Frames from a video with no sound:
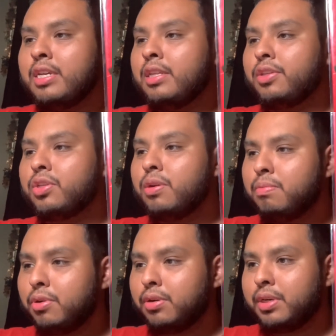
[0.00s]
The Tone
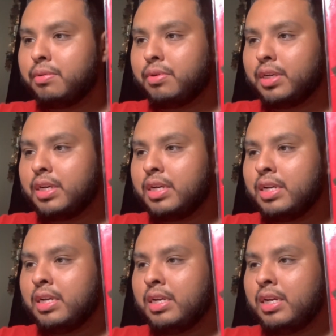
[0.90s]
Poet one
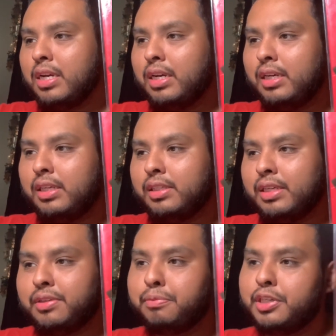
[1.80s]

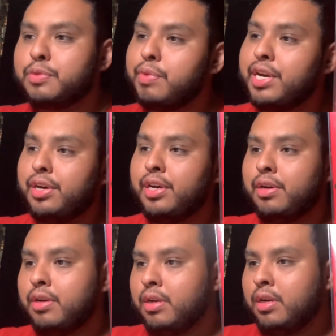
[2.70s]
sounded much better.
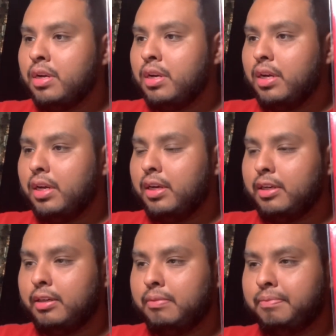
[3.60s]

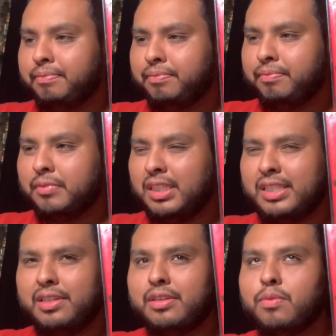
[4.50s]
It
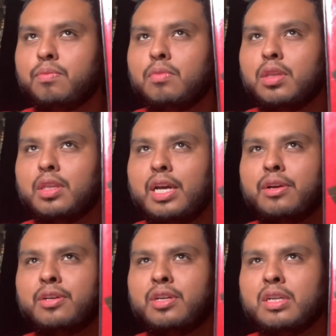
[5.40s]
sounded
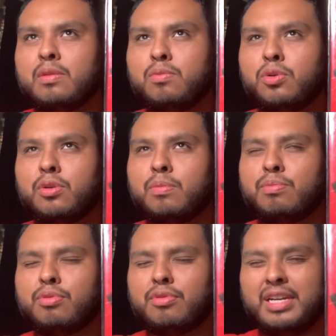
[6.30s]
louder and more
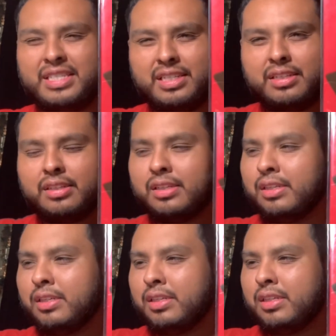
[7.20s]
present.
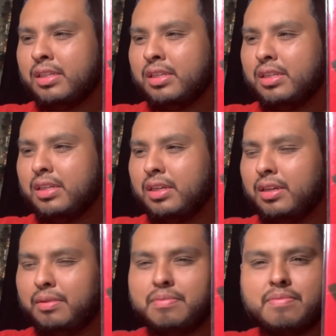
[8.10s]

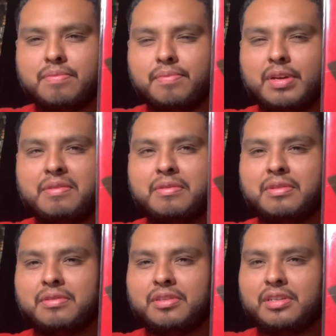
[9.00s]
Maybe what I
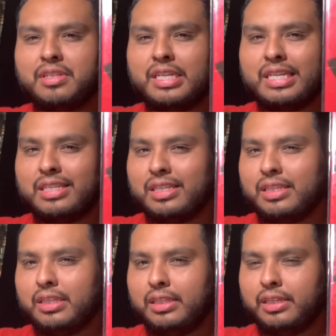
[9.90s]
was trying to say is that
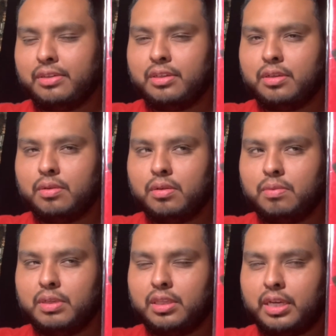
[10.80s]
it sounded a
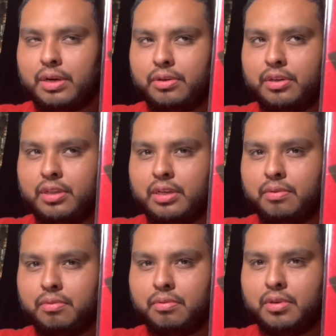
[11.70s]
bit louder than
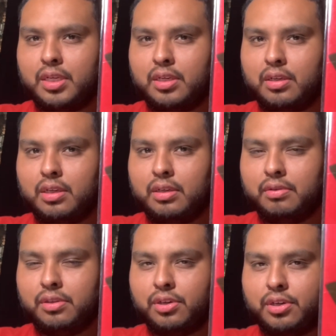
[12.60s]
what
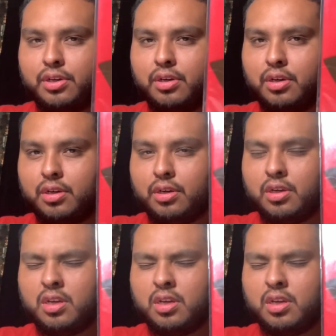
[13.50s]
was heard on